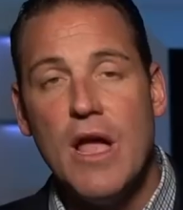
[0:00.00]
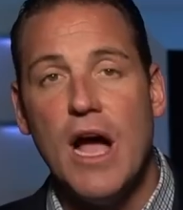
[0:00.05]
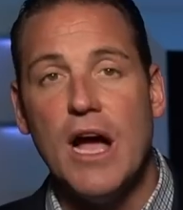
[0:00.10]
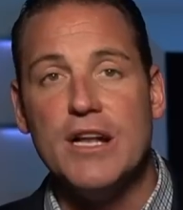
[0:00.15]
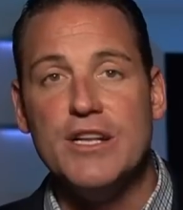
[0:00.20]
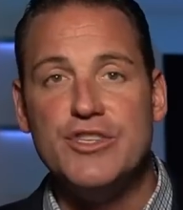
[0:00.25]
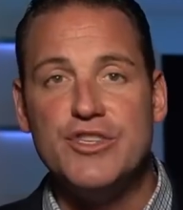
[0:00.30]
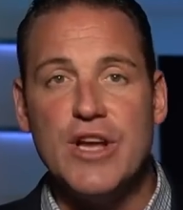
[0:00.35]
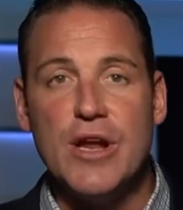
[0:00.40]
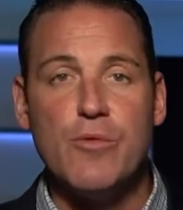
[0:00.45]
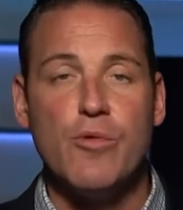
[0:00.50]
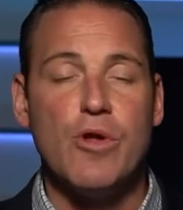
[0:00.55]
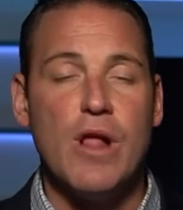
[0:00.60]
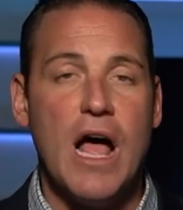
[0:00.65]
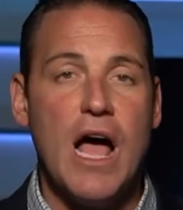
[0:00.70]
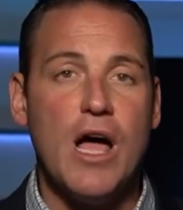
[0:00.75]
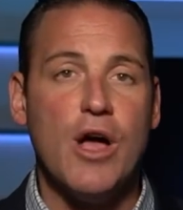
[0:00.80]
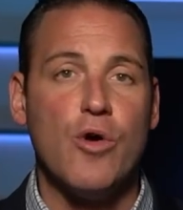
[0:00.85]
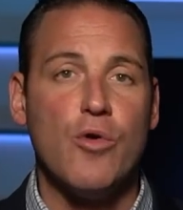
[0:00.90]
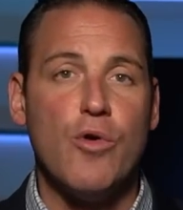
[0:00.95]
General
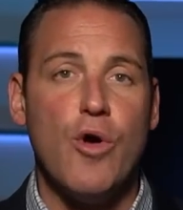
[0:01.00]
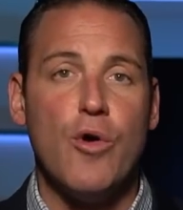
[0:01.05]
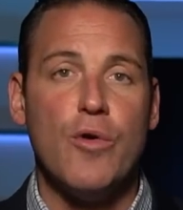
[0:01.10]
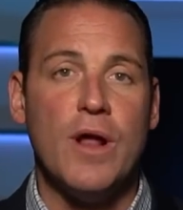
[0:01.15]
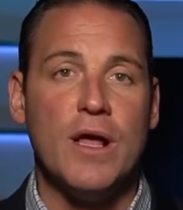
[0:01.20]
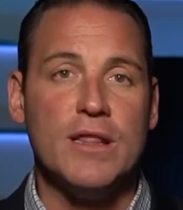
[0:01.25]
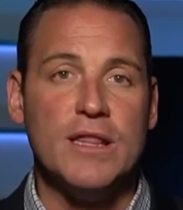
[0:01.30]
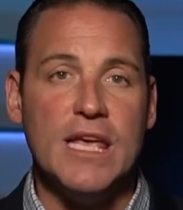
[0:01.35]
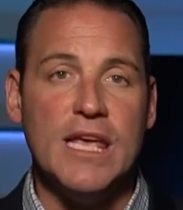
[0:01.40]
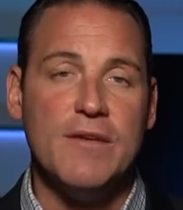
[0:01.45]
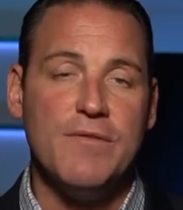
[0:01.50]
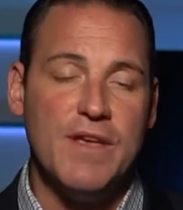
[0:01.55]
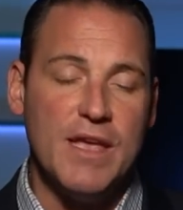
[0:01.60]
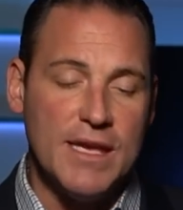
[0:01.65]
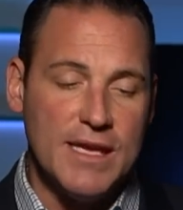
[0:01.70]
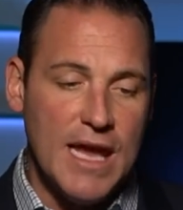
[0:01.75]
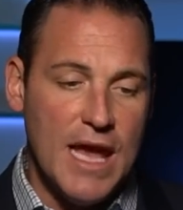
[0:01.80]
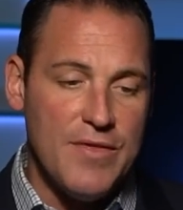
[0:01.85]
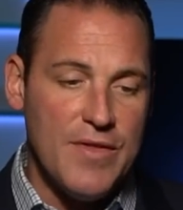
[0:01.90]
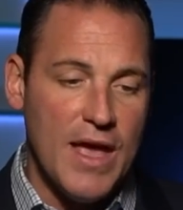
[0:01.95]
Aharon Haliva,
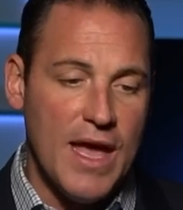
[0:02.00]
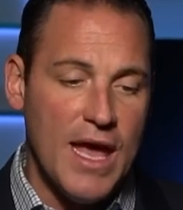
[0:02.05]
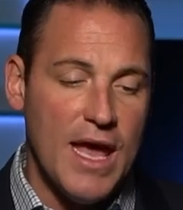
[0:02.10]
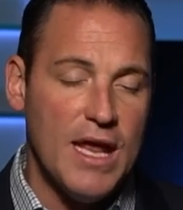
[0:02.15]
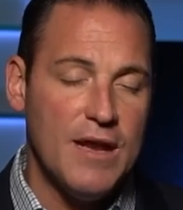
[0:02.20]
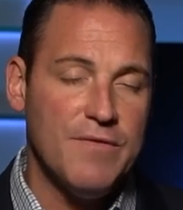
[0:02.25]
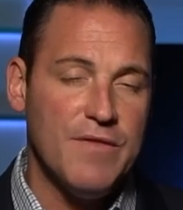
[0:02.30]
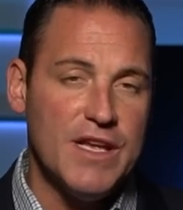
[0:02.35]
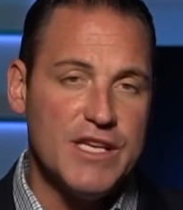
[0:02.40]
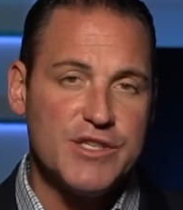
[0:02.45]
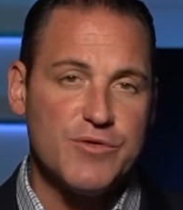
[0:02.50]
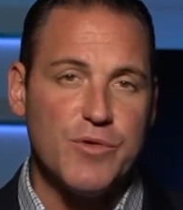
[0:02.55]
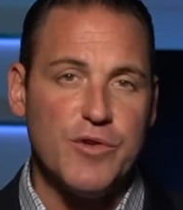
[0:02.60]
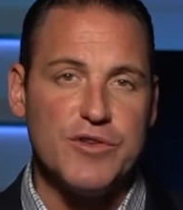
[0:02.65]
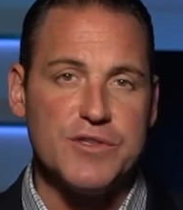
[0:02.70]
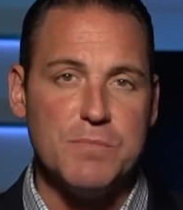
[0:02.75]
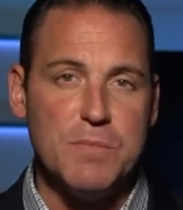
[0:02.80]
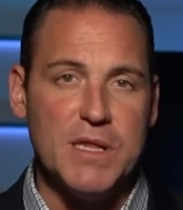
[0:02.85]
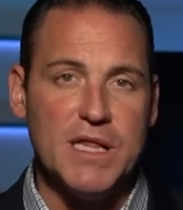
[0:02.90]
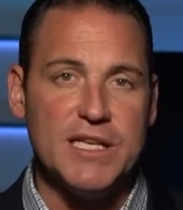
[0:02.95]
again, the head of
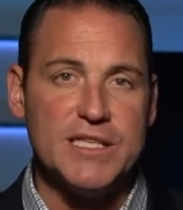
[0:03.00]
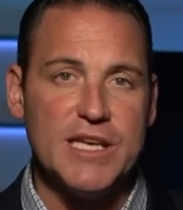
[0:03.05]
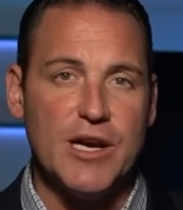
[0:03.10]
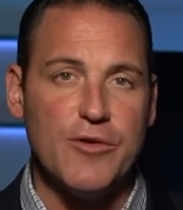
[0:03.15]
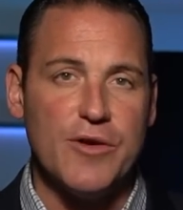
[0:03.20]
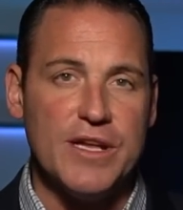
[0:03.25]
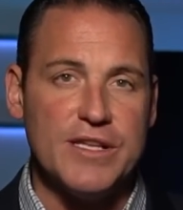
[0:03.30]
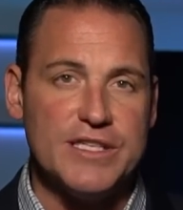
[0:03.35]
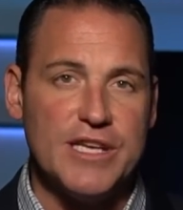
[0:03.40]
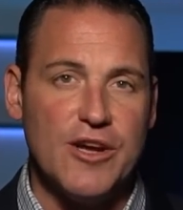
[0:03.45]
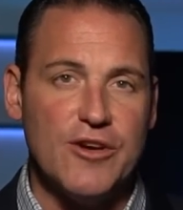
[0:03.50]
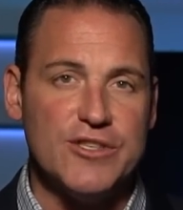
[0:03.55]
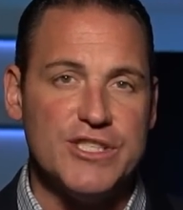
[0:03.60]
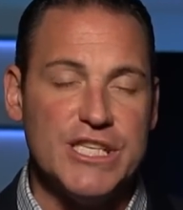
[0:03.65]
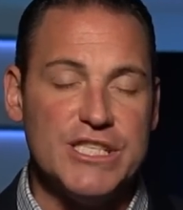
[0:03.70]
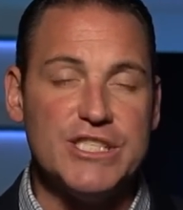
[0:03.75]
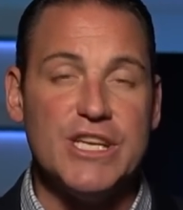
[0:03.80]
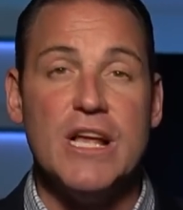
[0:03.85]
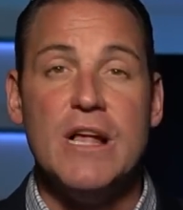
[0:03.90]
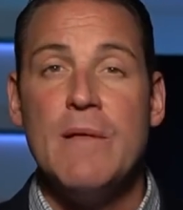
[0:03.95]
Israel's military
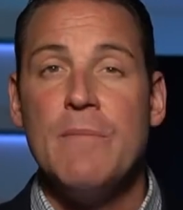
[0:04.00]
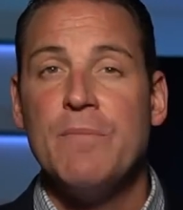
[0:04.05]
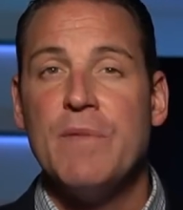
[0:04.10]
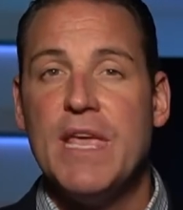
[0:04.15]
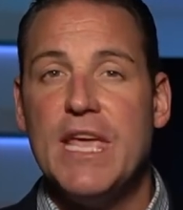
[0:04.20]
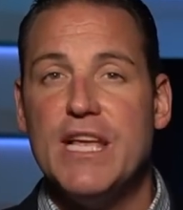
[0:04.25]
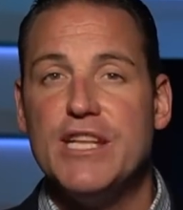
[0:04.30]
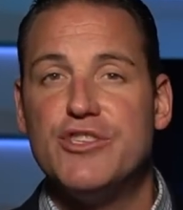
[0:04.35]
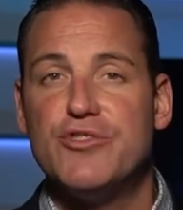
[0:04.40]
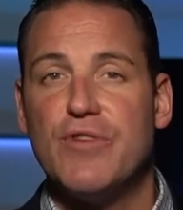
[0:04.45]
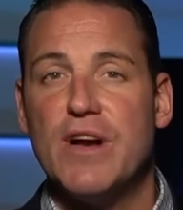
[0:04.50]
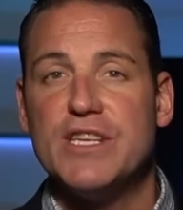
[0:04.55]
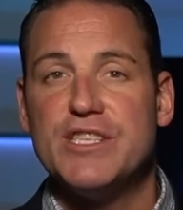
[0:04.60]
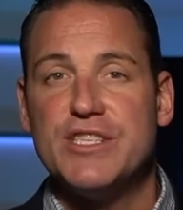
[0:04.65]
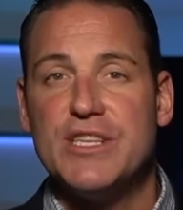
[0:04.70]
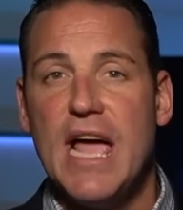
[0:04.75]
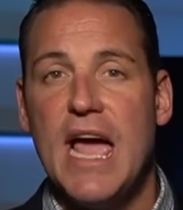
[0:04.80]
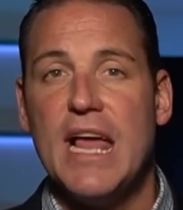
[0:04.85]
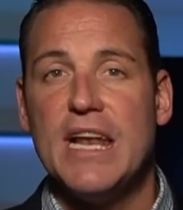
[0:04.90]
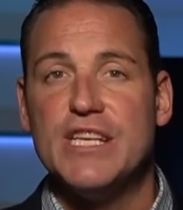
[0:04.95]
intelligence, he
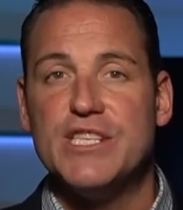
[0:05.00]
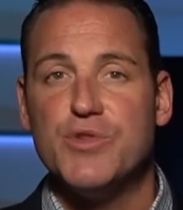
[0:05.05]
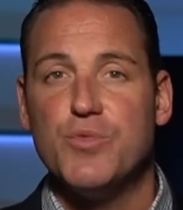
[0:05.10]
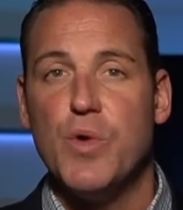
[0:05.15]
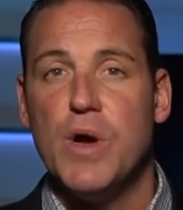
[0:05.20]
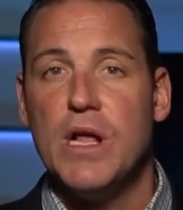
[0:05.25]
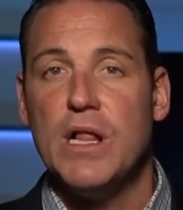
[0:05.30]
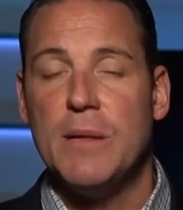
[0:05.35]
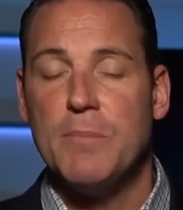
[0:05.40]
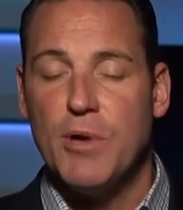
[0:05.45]
addressed that as well.